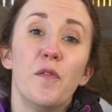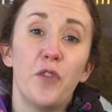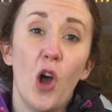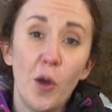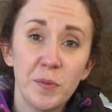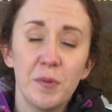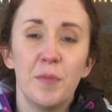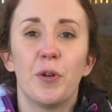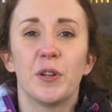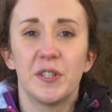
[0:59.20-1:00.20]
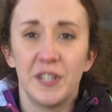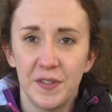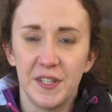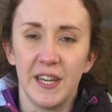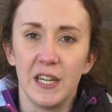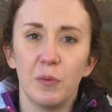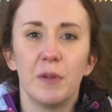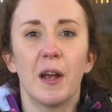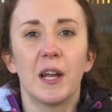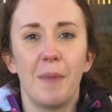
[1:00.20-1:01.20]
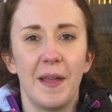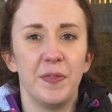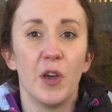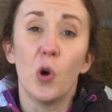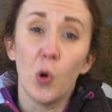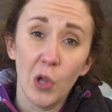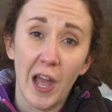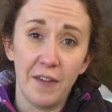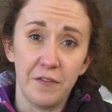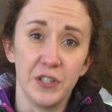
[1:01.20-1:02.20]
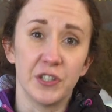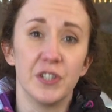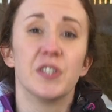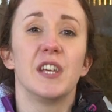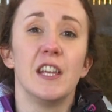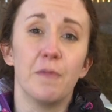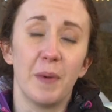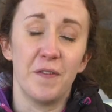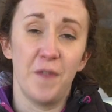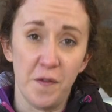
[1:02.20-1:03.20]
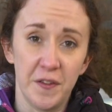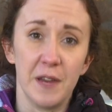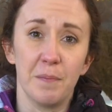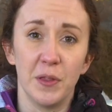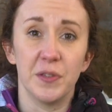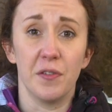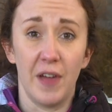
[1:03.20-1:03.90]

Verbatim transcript: For optimum productivity, we recommend that all heifers conceive by 15 months of